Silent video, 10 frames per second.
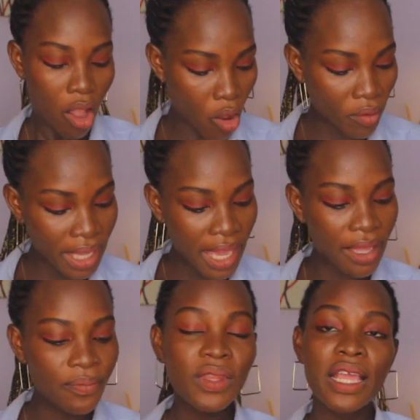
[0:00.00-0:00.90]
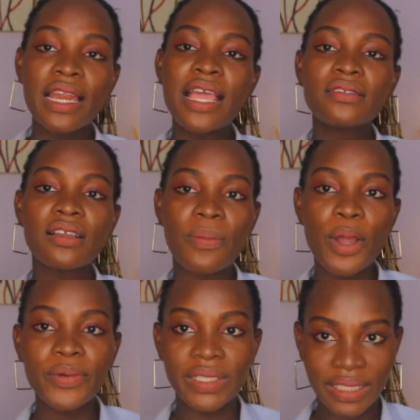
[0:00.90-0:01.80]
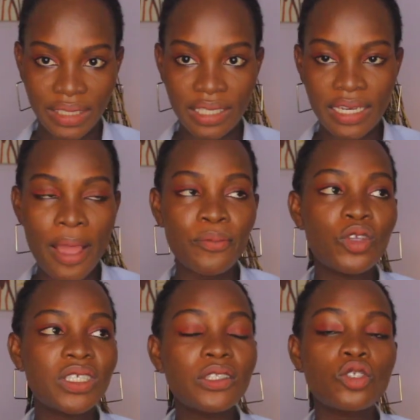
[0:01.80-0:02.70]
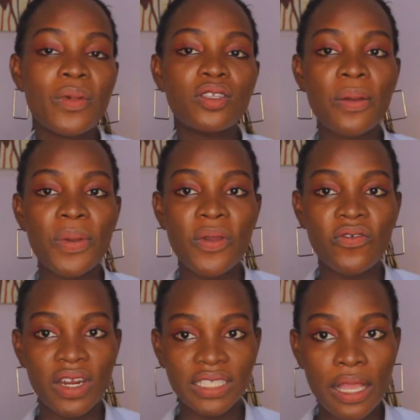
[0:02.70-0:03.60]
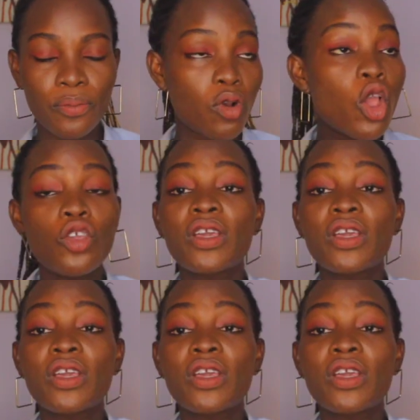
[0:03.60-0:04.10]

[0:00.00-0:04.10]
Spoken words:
Okay. Let's talk about the seed. I'm using tomato and pepper for example.